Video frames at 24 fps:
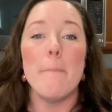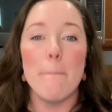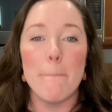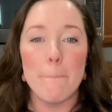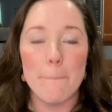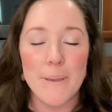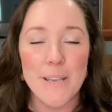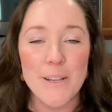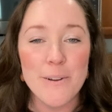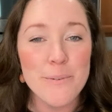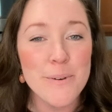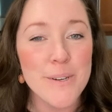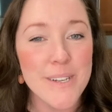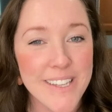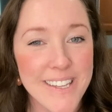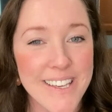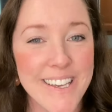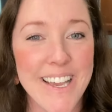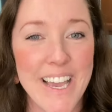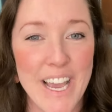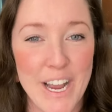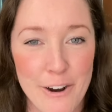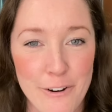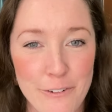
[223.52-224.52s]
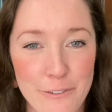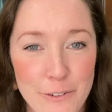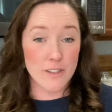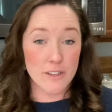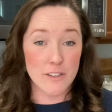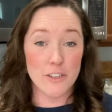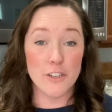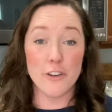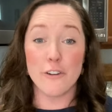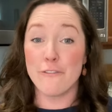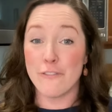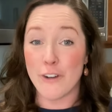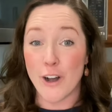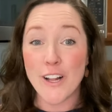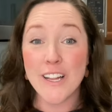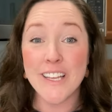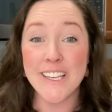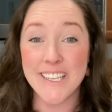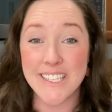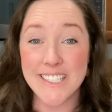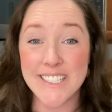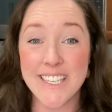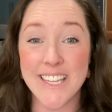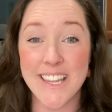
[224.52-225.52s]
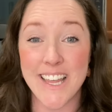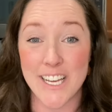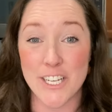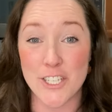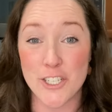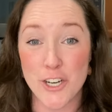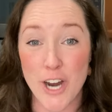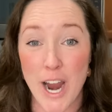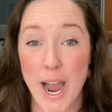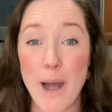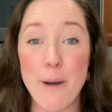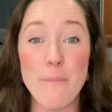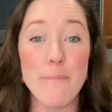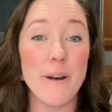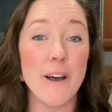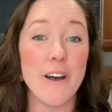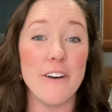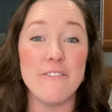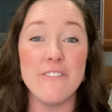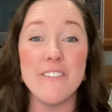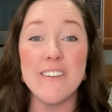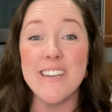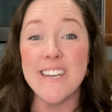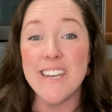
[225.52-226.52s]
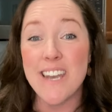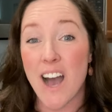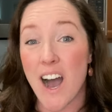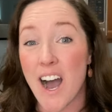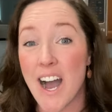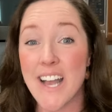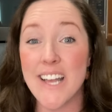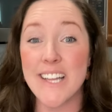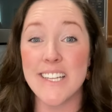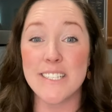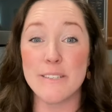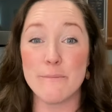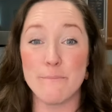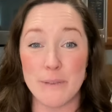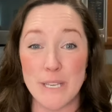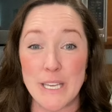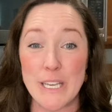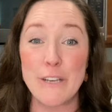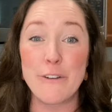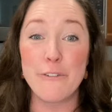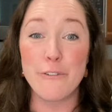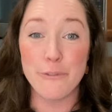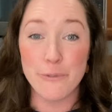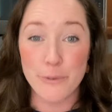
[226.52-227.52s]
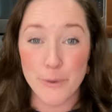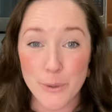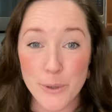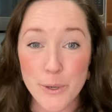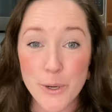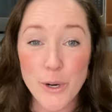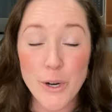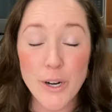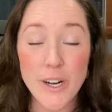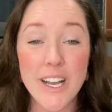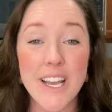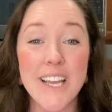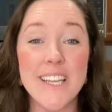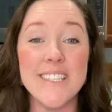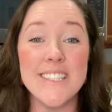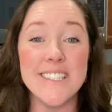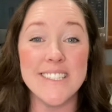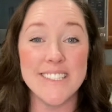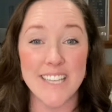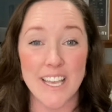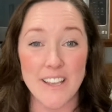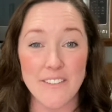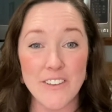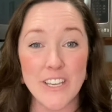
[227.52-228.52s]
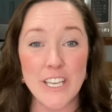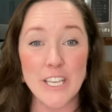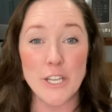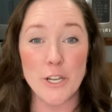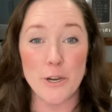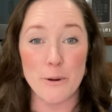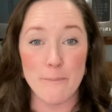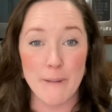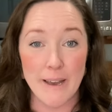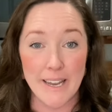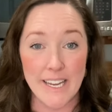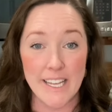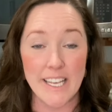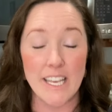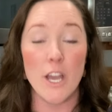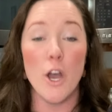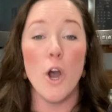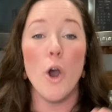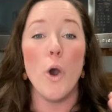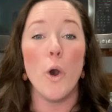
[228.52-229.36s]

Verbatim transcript: be really careful. You're falling into that trap of not being frugal and saving your money